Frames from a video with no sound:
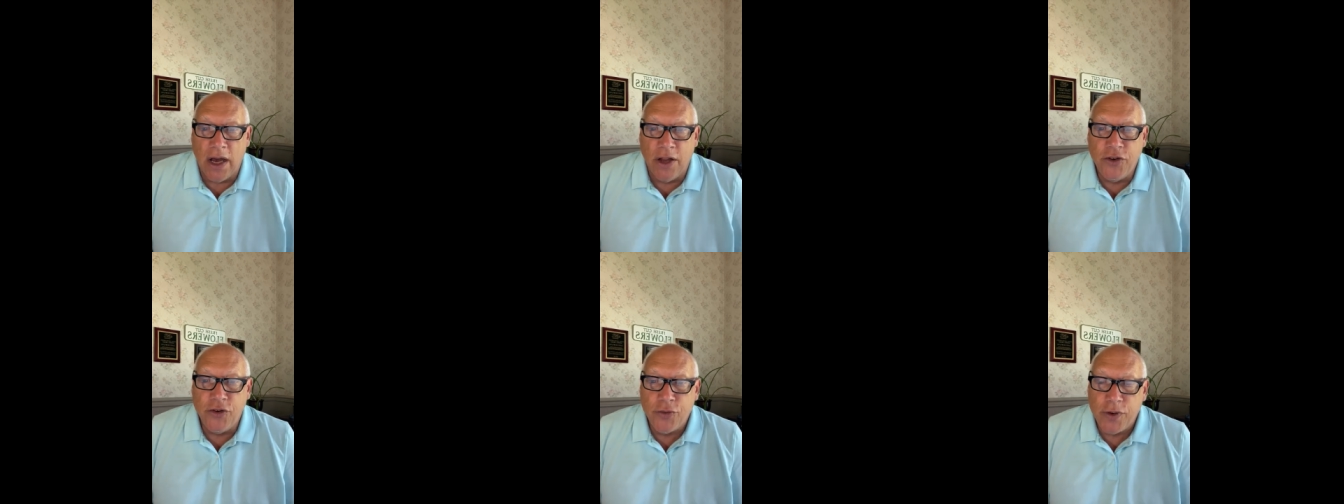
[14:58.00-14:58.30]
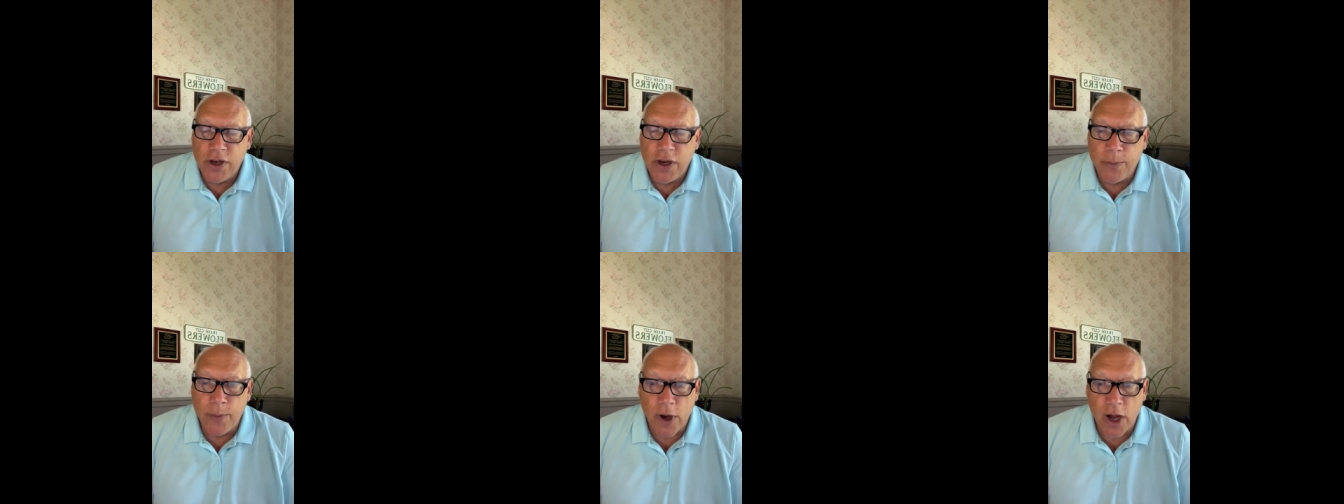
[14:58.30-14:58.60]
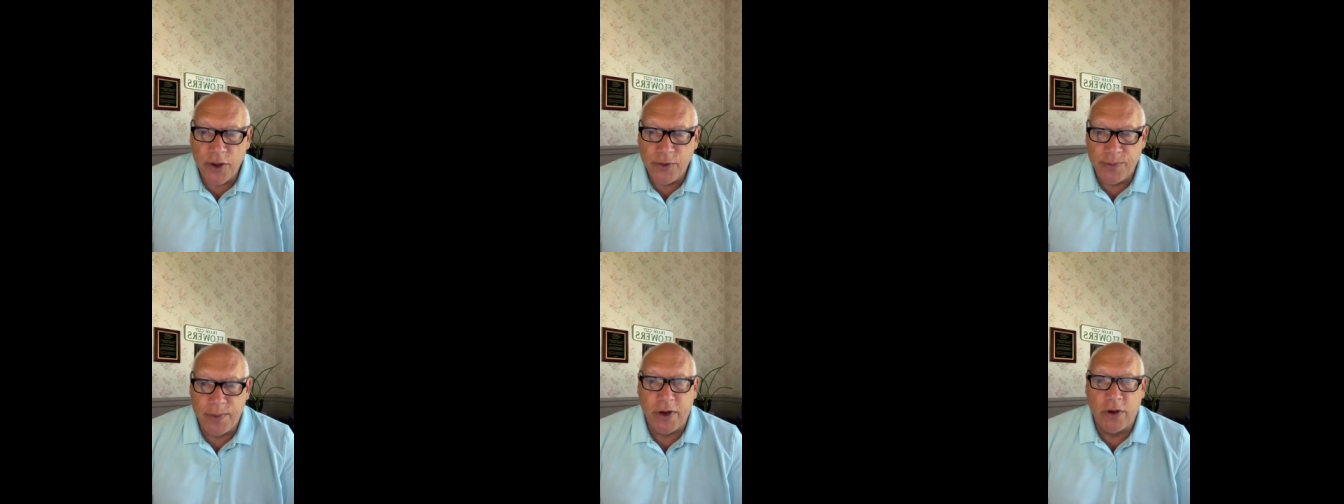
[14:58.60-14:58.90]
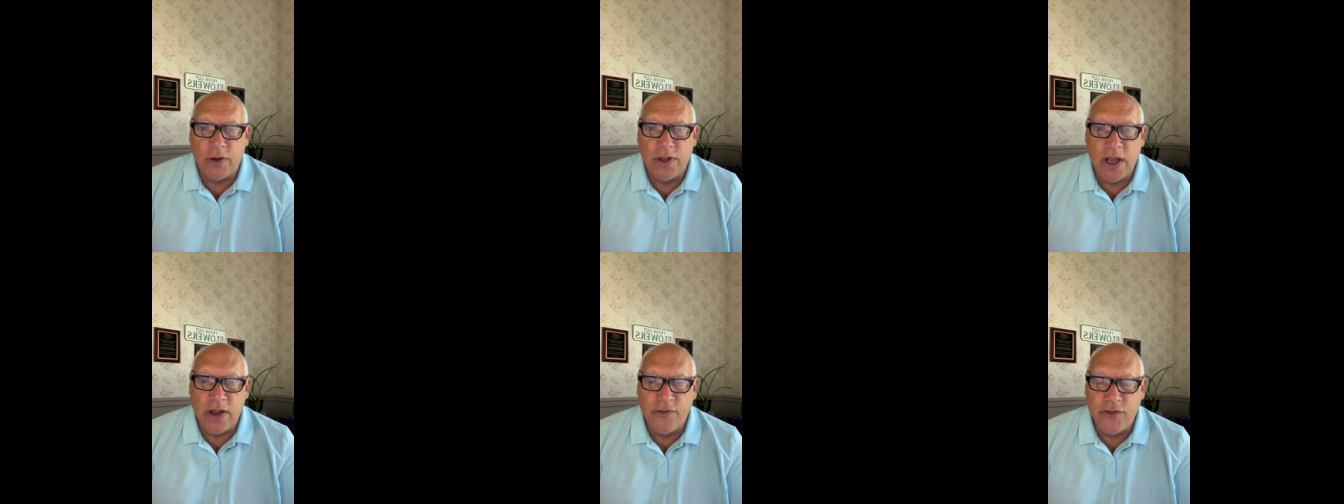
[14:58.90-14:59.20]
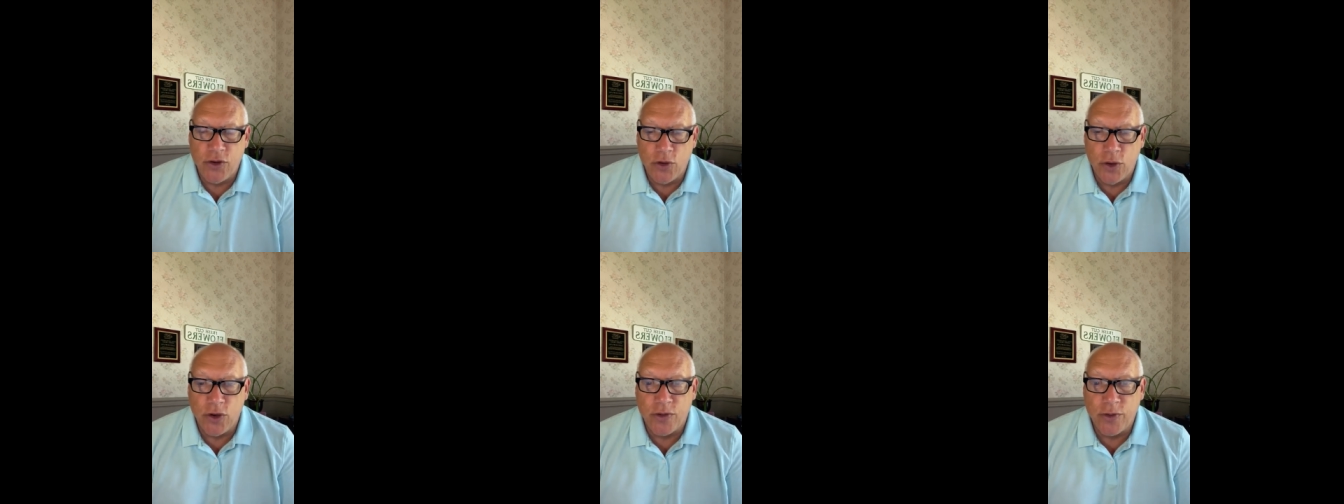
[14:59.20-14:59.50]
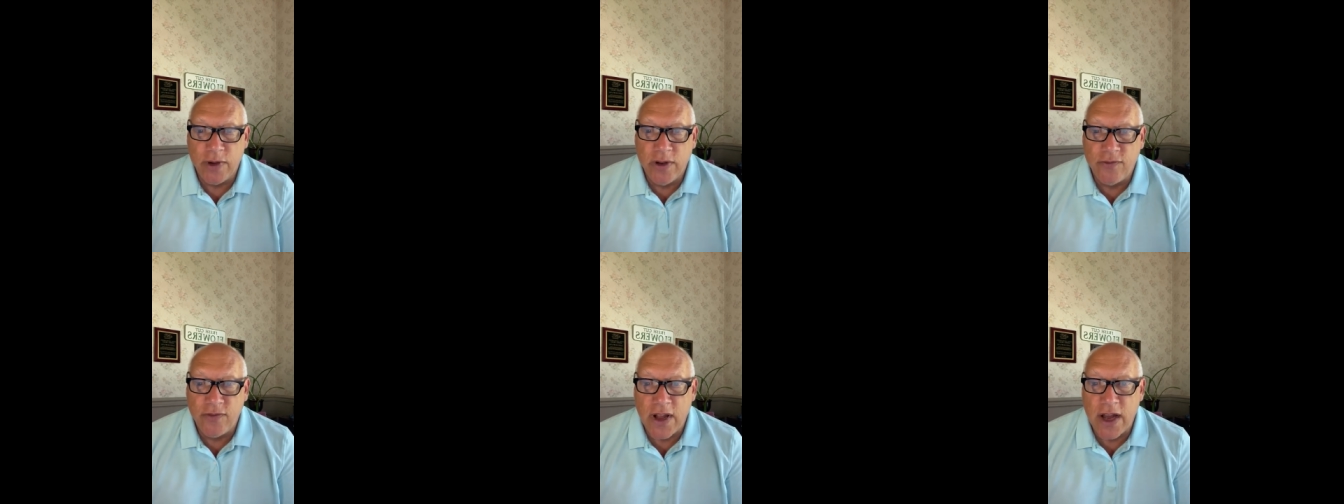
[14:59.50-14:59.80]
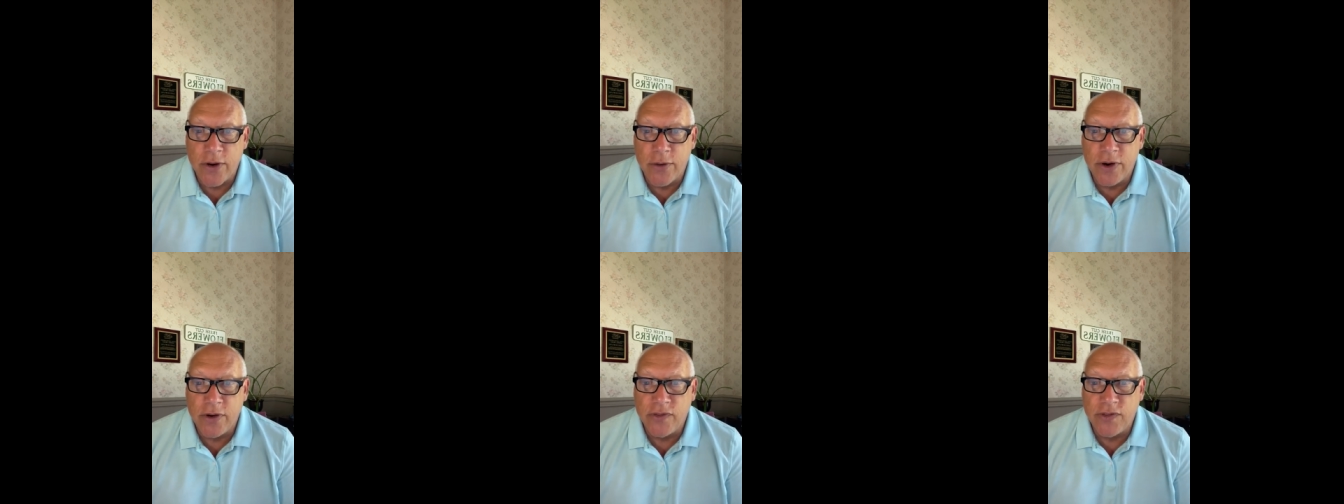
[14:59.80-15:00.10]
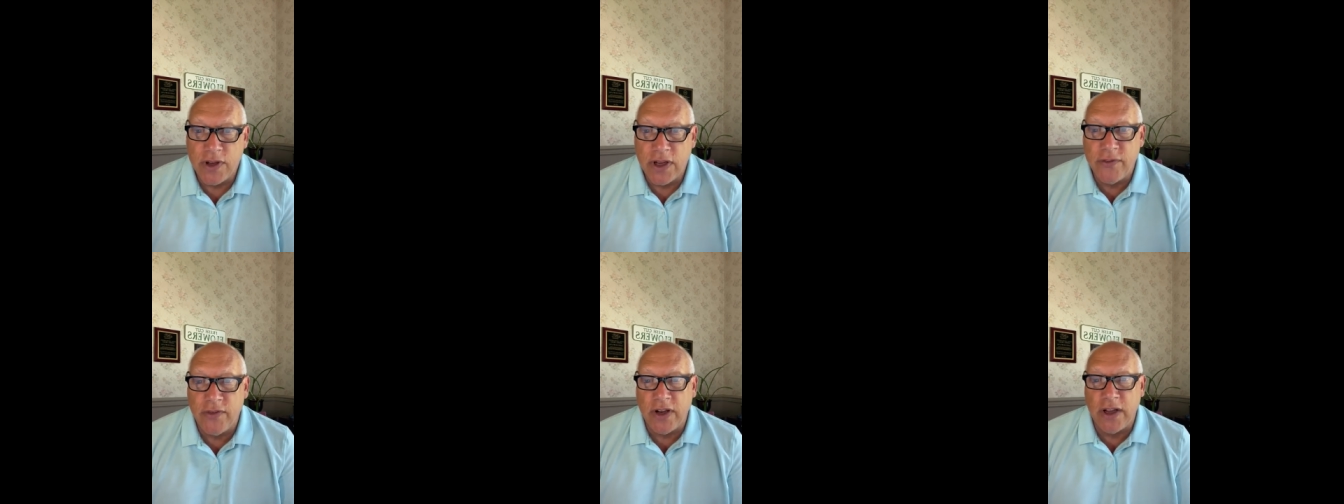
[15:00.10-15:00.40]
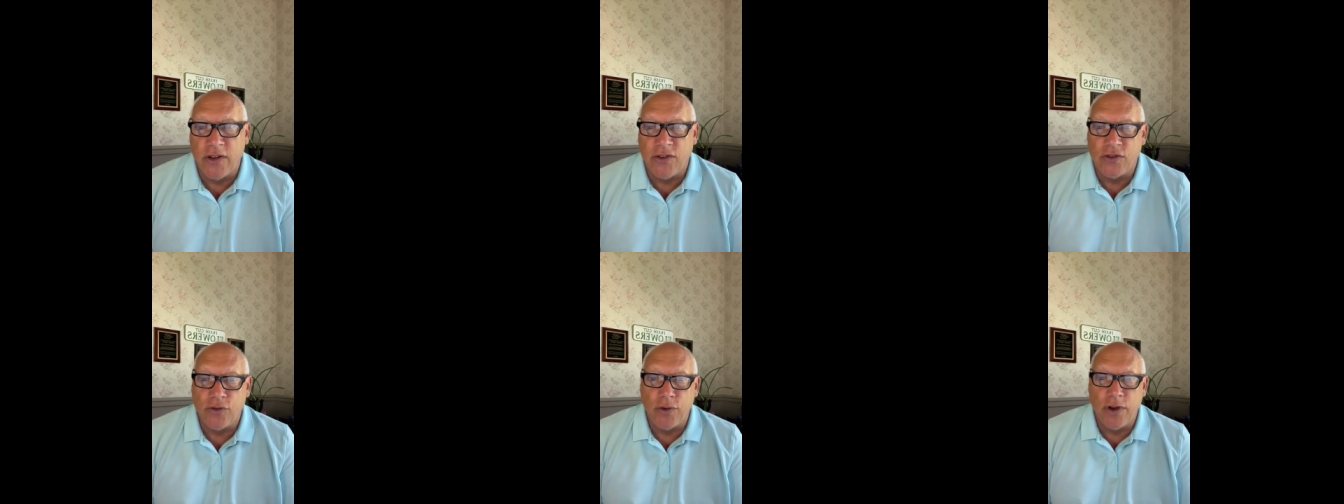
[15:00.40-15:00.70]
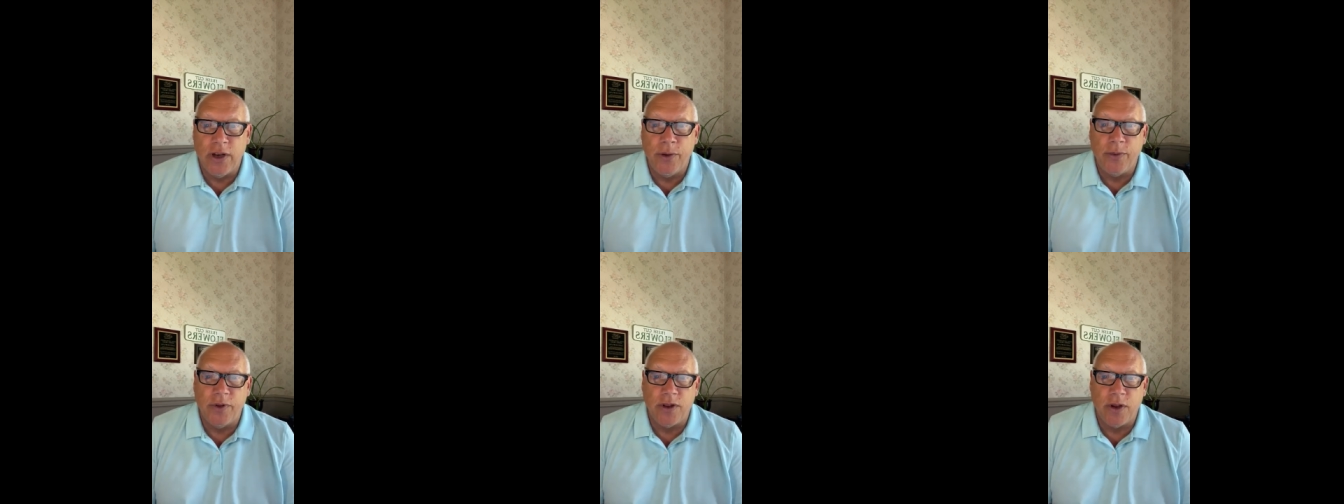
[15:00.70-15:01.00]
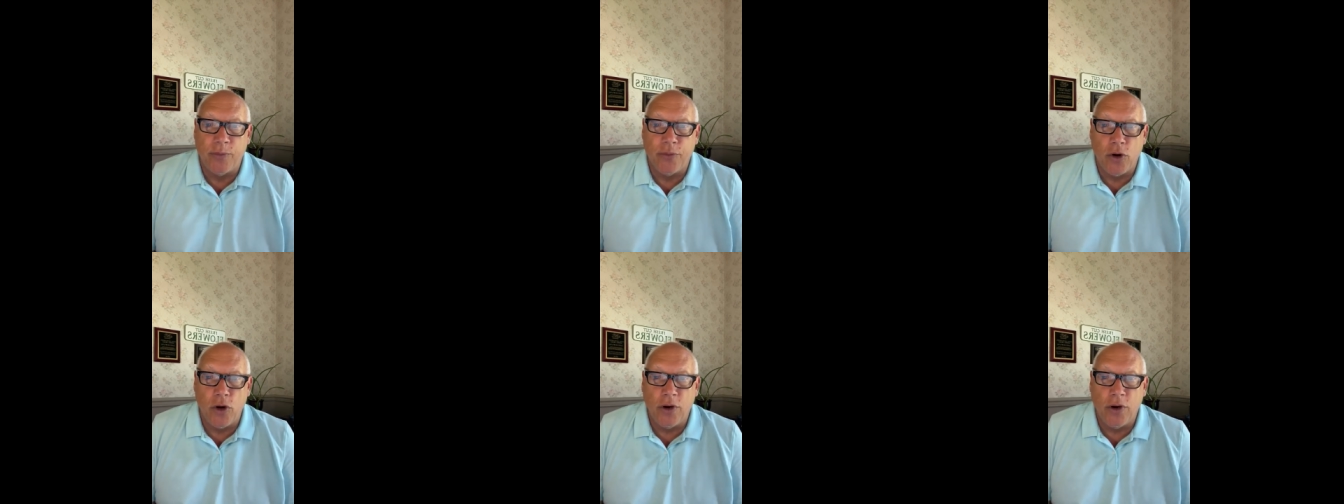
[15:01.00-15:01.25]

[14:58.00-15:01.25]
Untreated bulbs may only have two or three flowers. If it gets treated with the